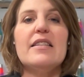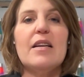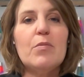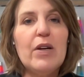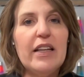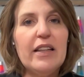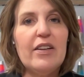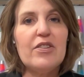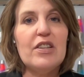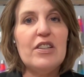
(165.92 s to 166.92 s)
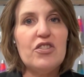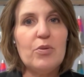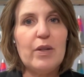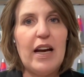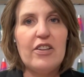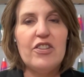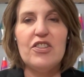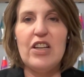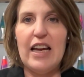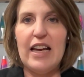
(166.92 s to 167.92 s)
some regulators' initial reactions
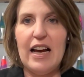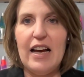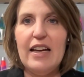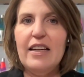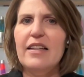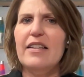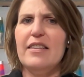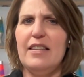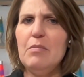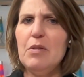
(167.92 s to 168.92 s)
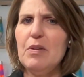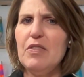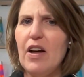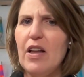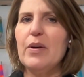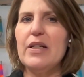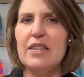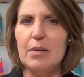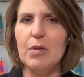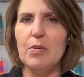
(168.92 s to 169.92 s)
to AI seem to be following a
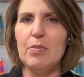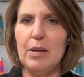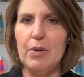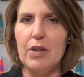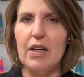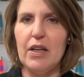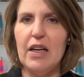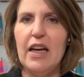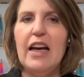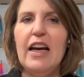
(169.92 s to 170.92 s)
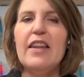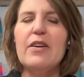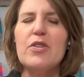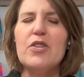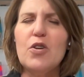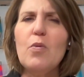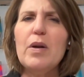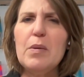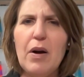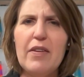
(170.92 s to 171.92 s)
similar playbook. There are so
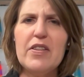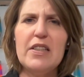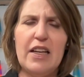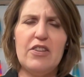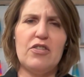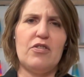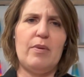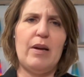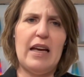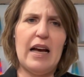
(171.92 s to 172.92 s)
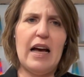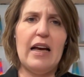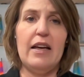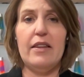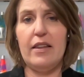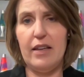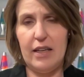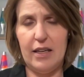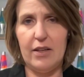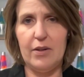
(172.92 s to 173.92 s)
many privacy dangers from AI, the
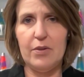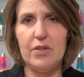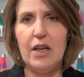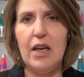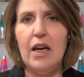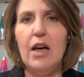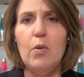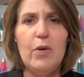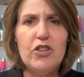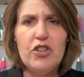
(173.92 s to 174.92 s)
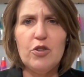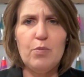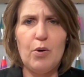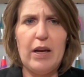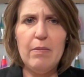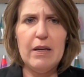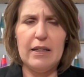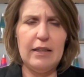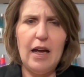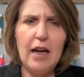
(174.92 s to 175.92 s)
thinking goes. We should just prohibit
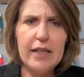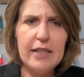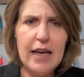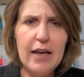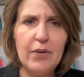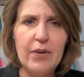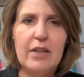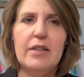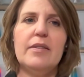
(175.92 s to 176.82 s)
it, lock it down.